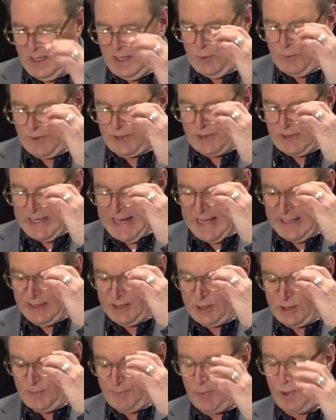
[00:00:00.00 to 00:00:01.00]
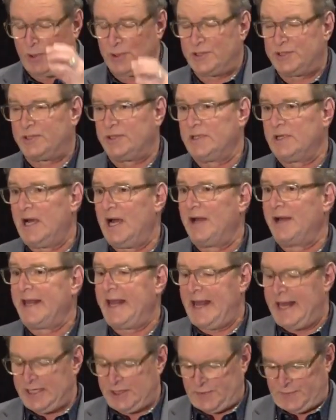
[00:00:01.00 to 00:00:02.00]
which allowed us to bolster our
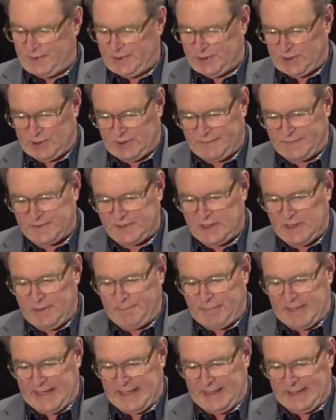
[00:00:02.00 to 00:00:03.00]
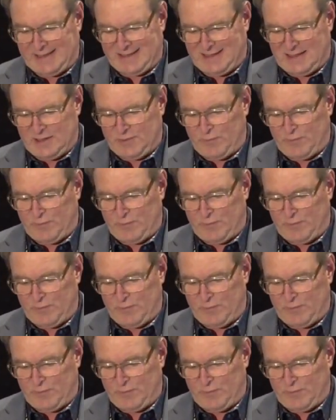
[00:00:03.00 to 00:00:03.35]
cash reserves by